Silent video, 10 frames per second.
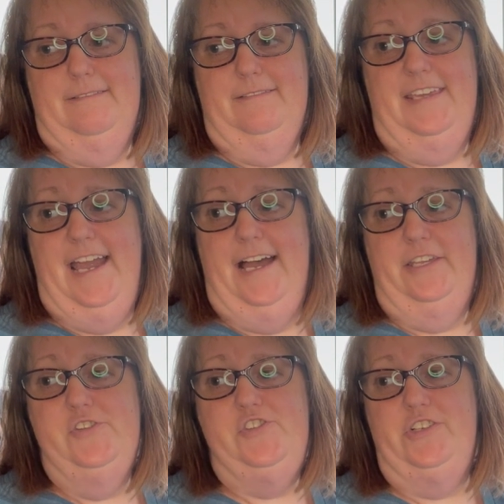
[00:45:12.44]
Yeah,
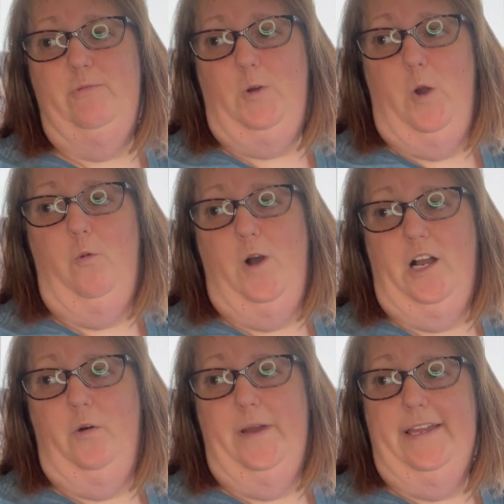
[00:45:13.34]
you should go
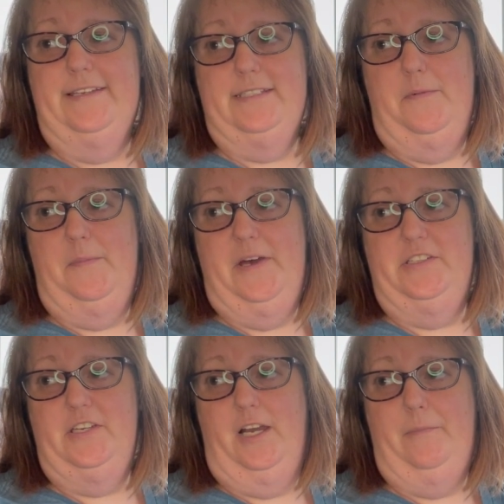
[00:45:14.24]
walk away because I'm about
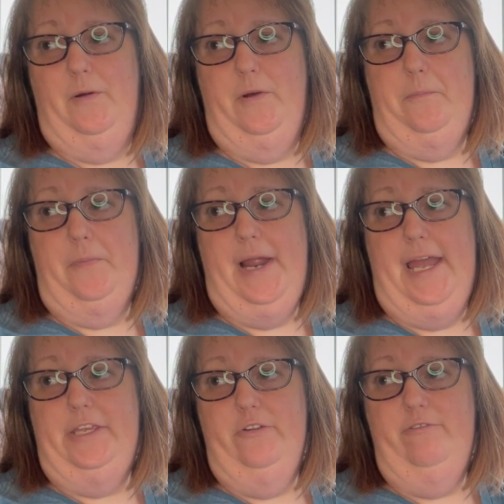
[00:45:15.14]
to talk about what a
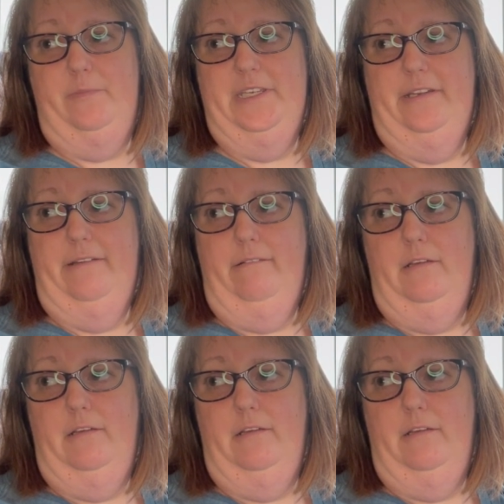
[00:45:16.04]
brat you've been.